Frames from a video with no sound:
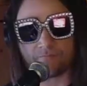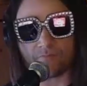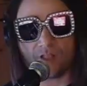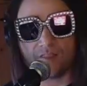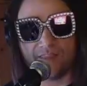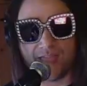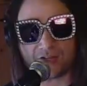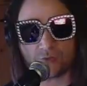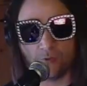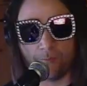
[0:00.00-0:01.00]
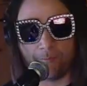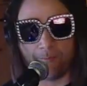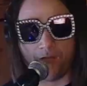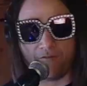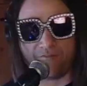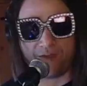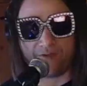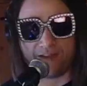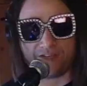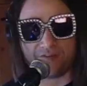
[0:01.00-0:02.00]
the actual
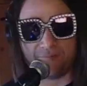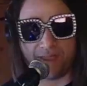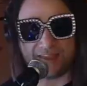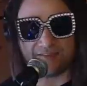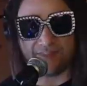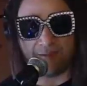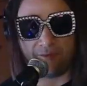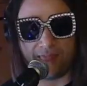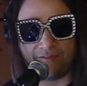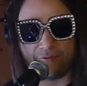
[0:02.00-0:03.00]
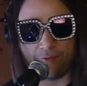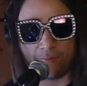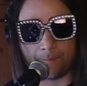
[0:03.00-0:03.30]
foundation base of that platform.